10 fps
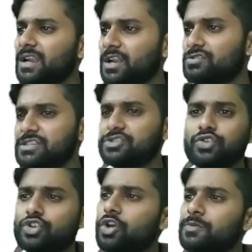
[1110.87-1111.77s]
Now just go
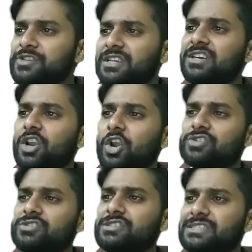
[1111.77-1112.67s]
through the option here.
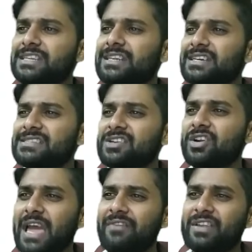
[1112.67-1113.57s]
Raju still does not
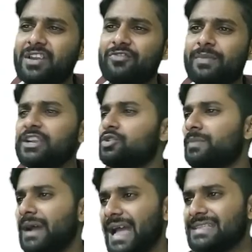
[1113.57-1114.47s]
have enough money to
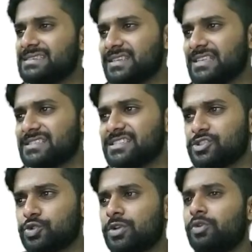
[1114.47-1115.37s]
buy handset. Yes, it's
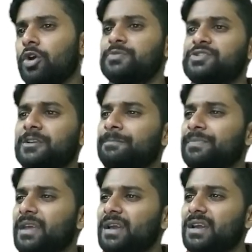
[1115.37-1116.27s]
suitable option.
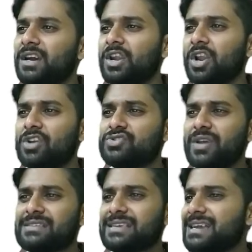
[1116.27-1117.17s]
Raju
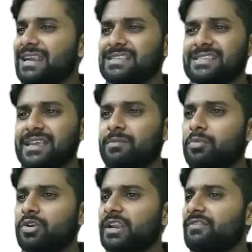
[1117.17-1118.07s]
has exactly same
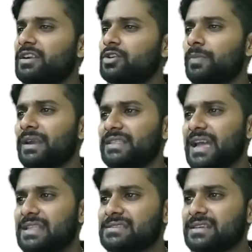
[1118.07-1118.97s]
amount required to buy the
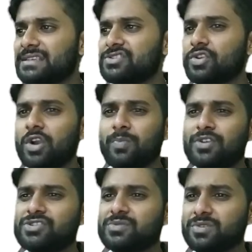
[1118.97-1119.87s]
handset. Is it not
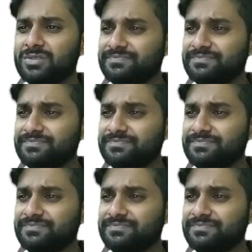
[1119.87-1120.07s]
possible?